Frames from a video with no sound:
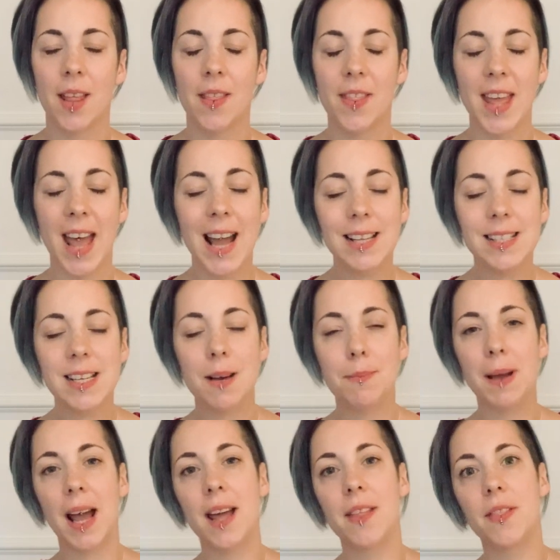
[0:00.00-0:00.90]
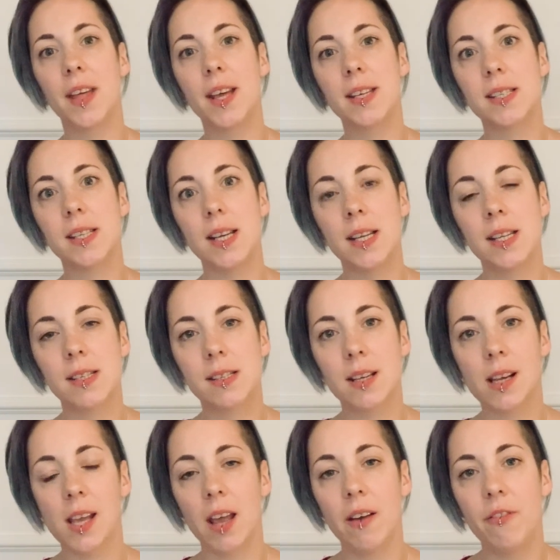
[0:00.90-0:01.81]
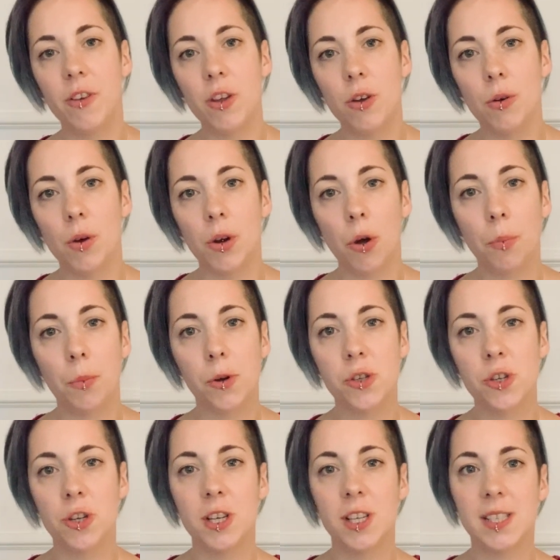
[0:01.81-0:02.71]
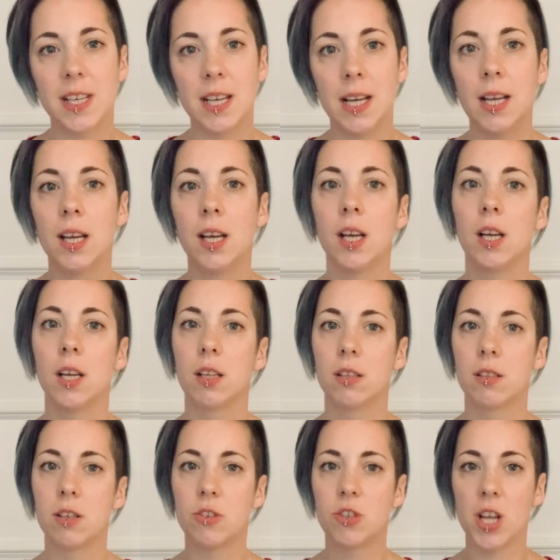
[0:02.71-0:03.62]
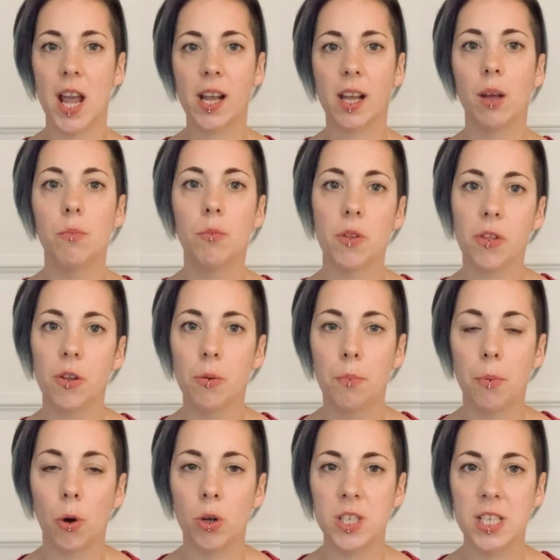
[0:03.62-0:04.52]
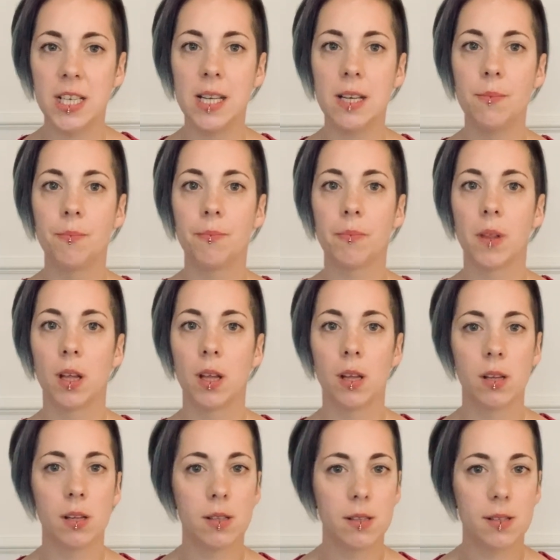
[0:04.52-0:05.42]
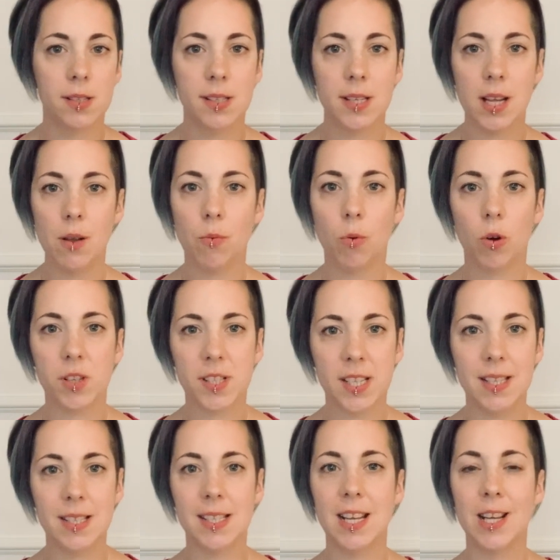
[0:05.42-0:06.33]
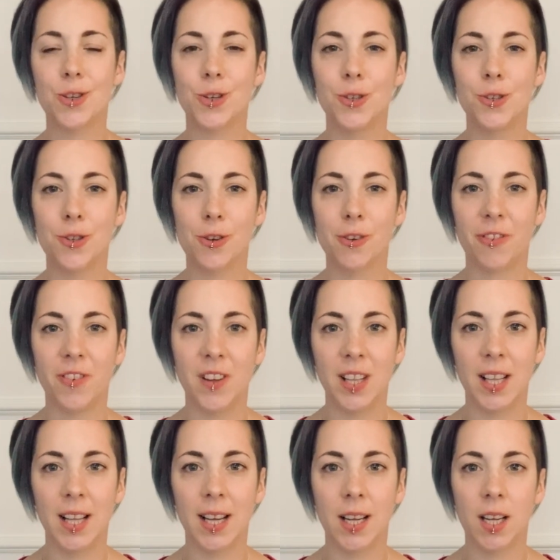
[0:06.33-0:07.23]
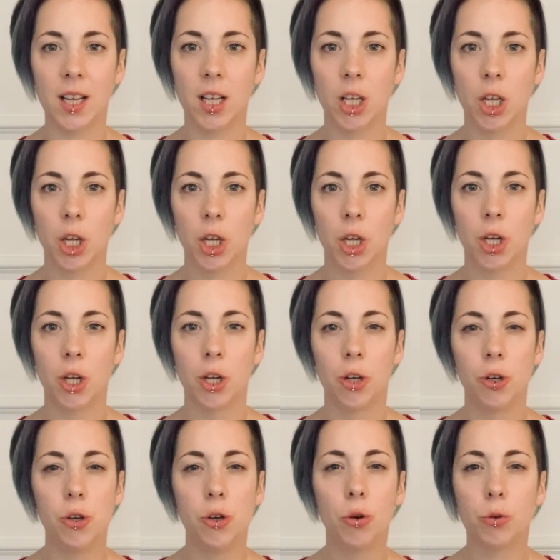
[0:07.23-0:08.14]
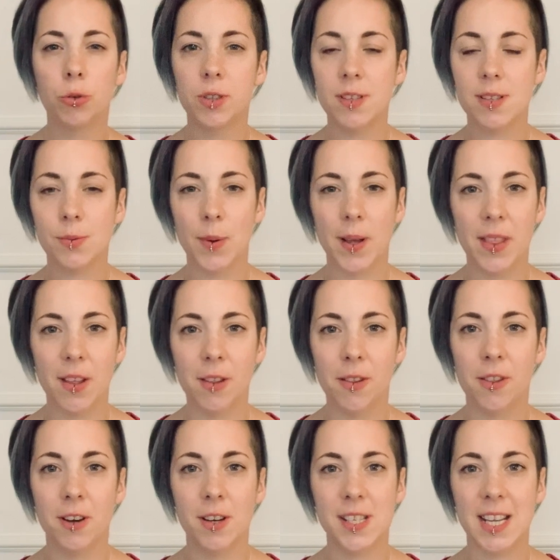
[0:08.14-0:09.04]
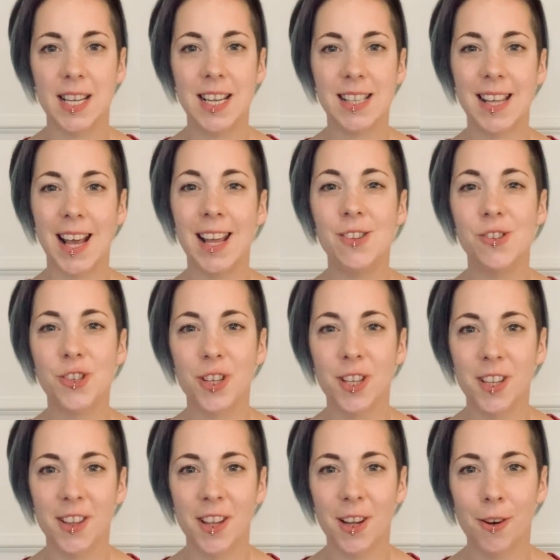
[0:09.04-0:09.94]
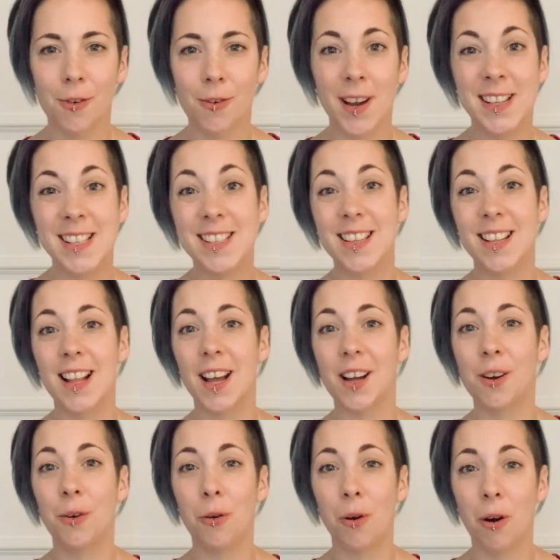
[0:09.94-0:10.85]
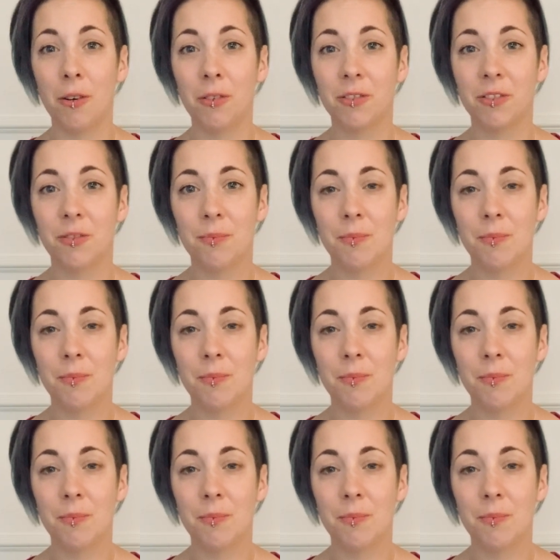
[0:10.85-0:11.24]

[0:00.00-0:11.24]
The idea behind this is to give you an opportunity to check in with your body, see what sensations you're feeling, notice whether there's any tension that you're ready to let go of,